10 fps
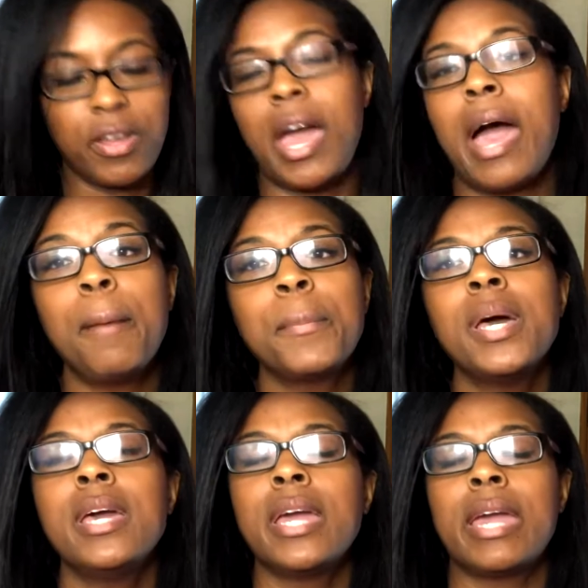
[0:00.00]
app,
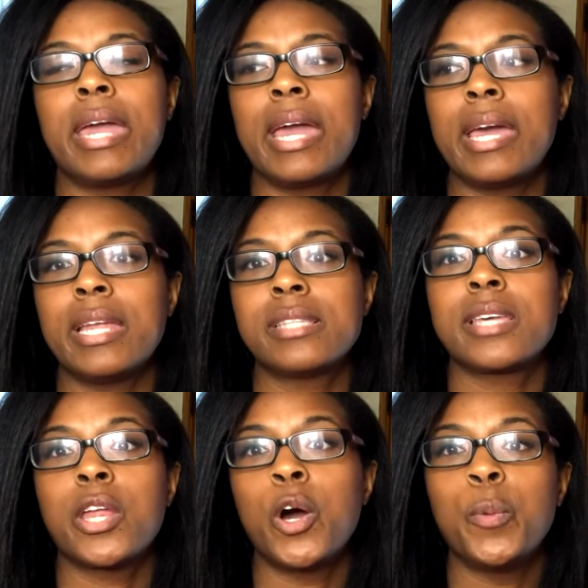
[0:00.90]
and it's
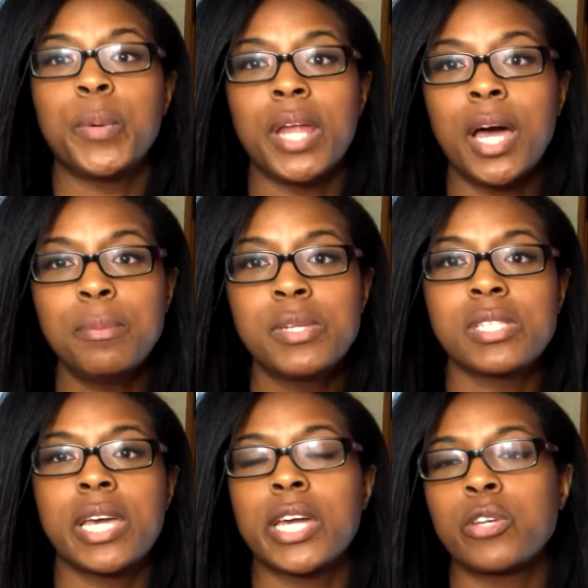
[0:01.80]
gonna open up just
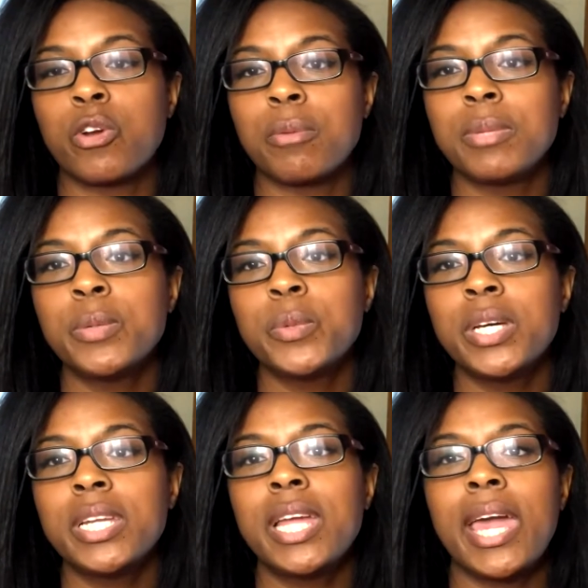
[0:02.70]
like it normally
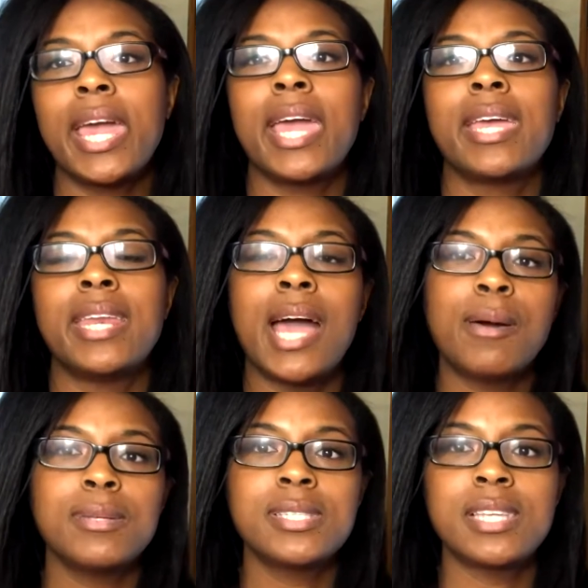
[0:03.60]
would. And now
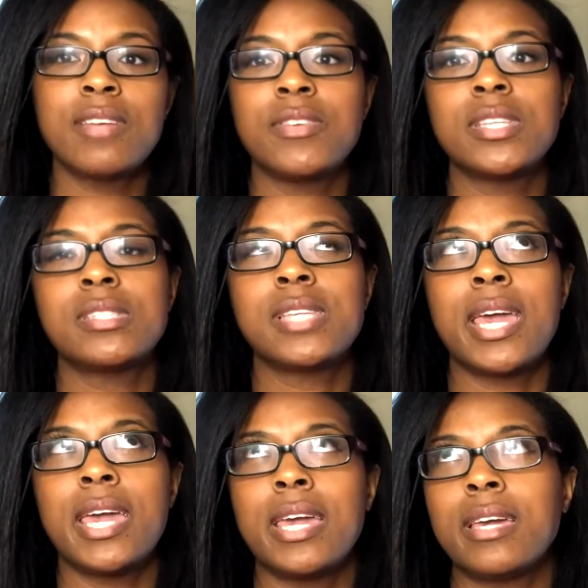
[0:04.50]
instead of it
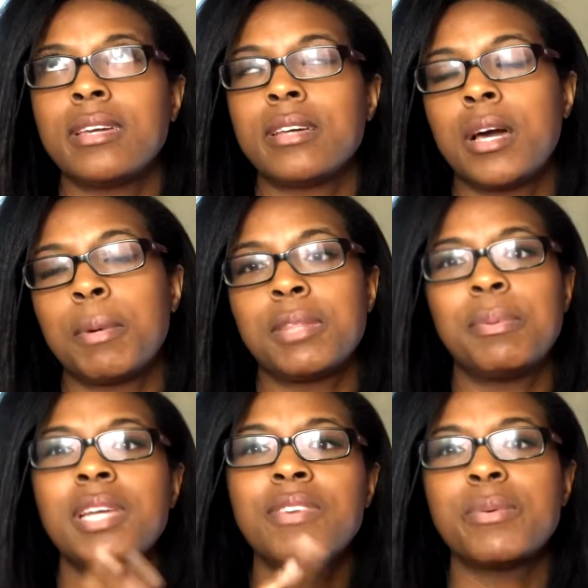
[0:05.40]
saying, I
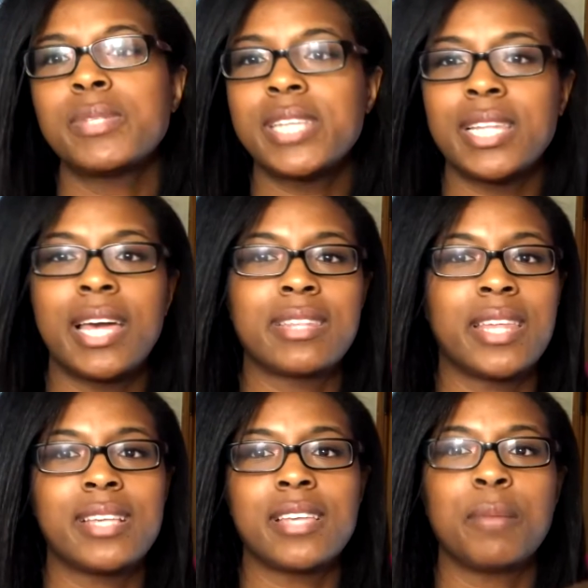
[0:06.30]
believe it would say like
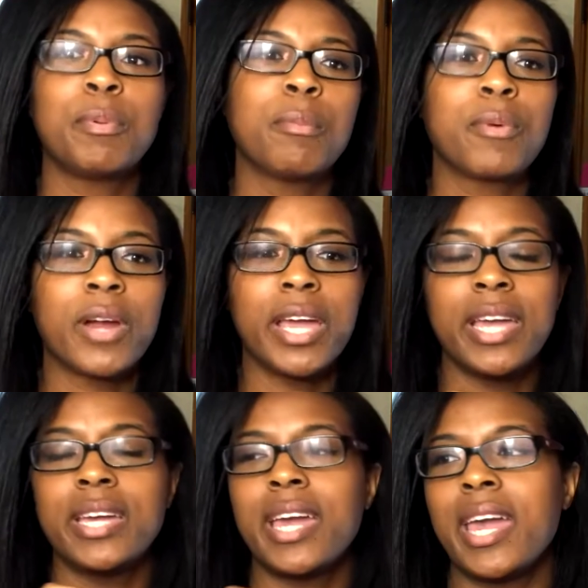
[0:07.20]
things like
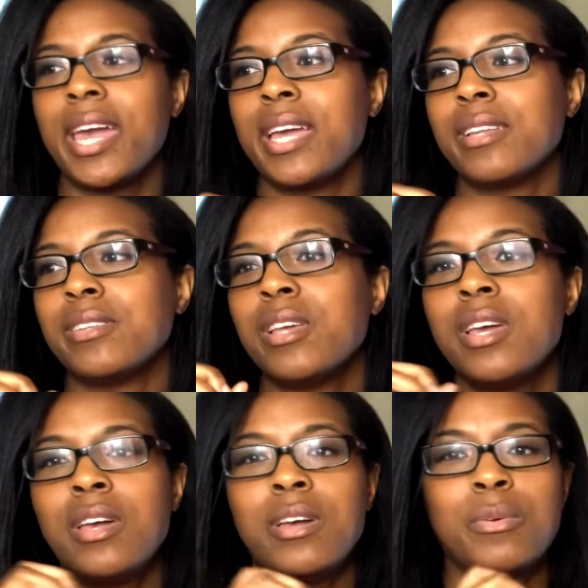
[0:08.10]
boomerang and
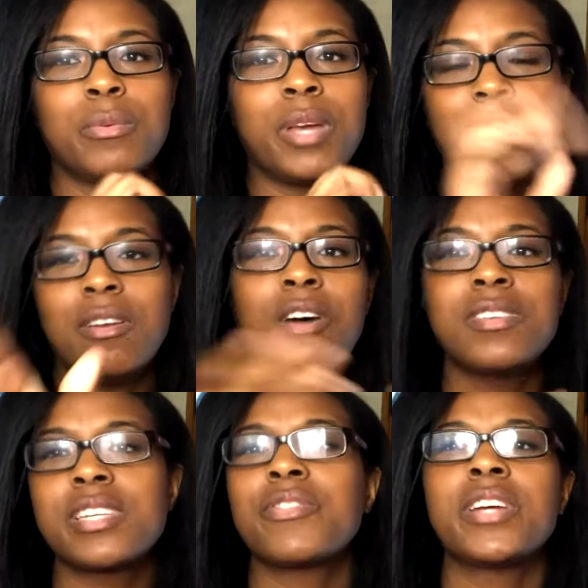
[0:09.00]
all
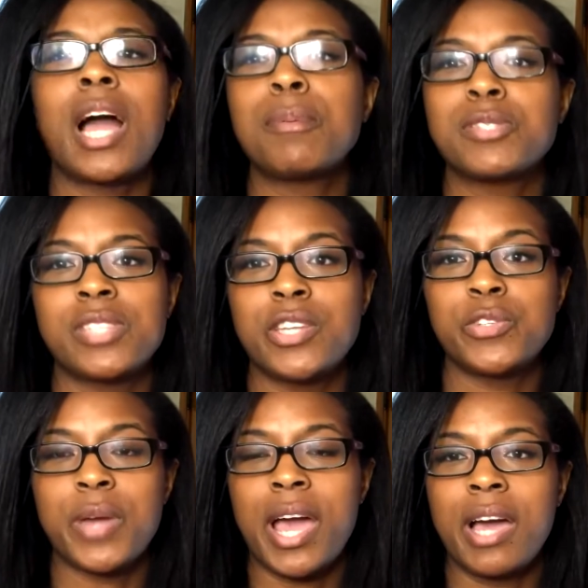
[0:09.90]
these different options that
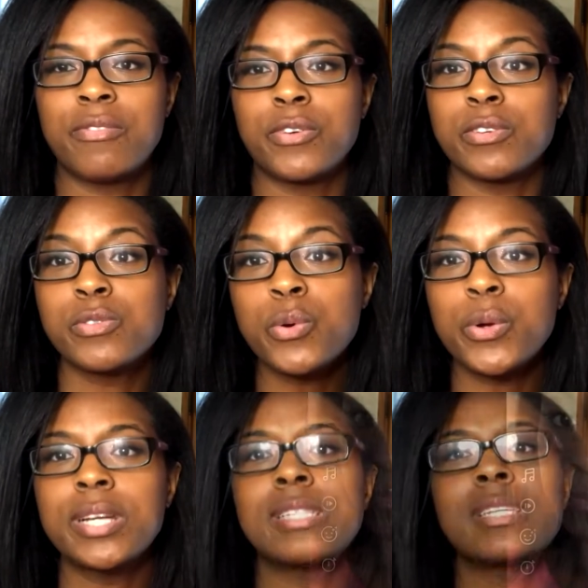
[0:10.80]
you have for stories,